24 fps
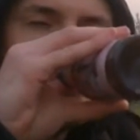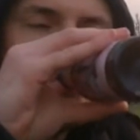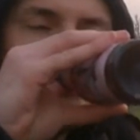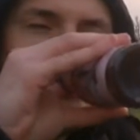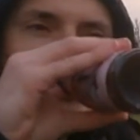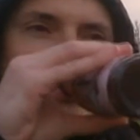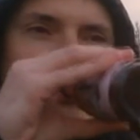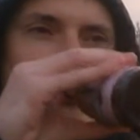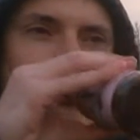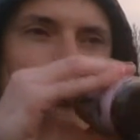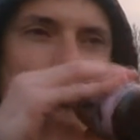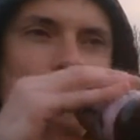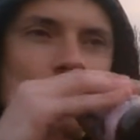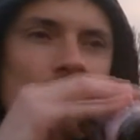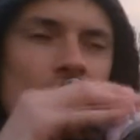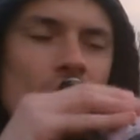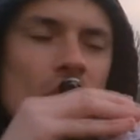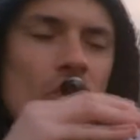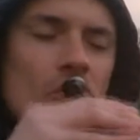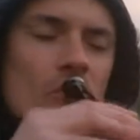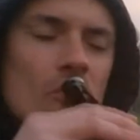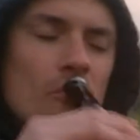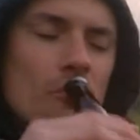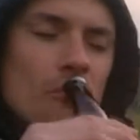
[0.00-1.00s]

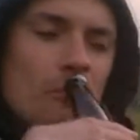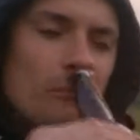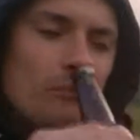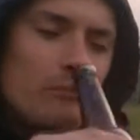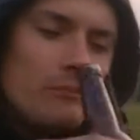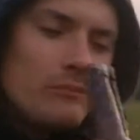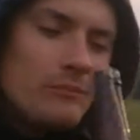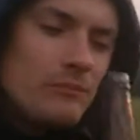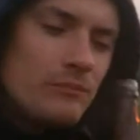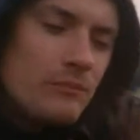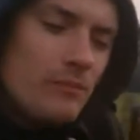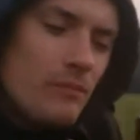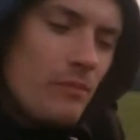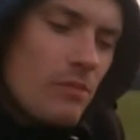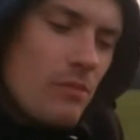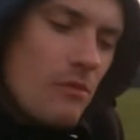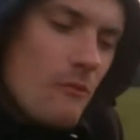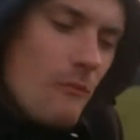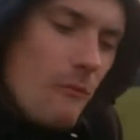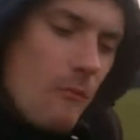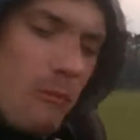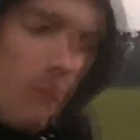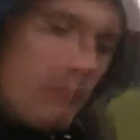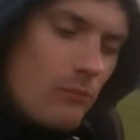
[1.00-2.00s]

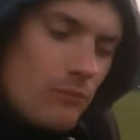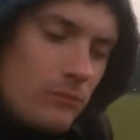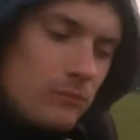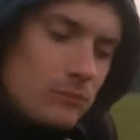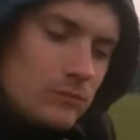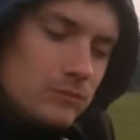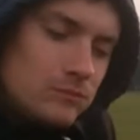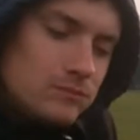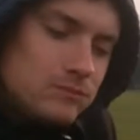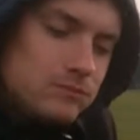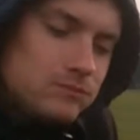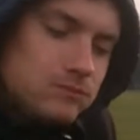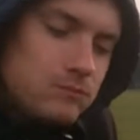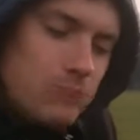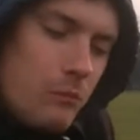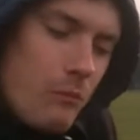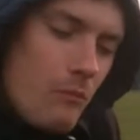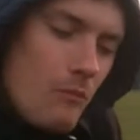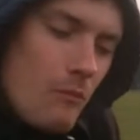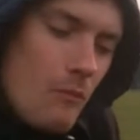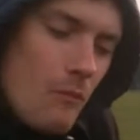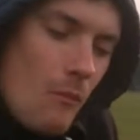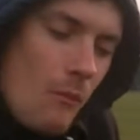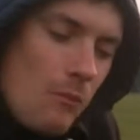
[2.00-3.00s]

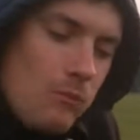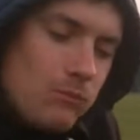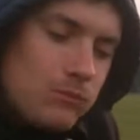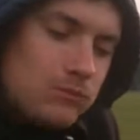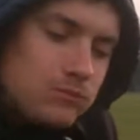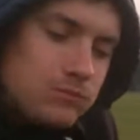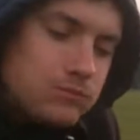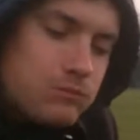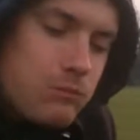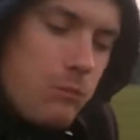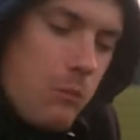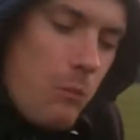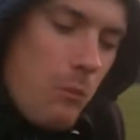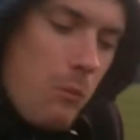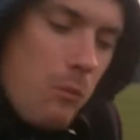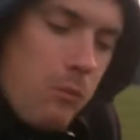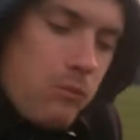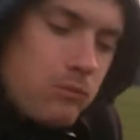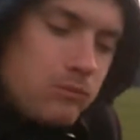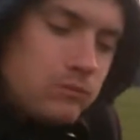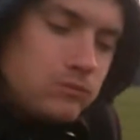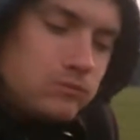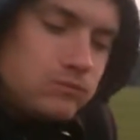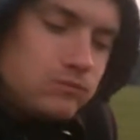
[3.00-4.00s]

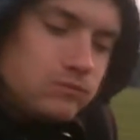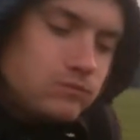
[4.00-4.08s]
Nothing is said.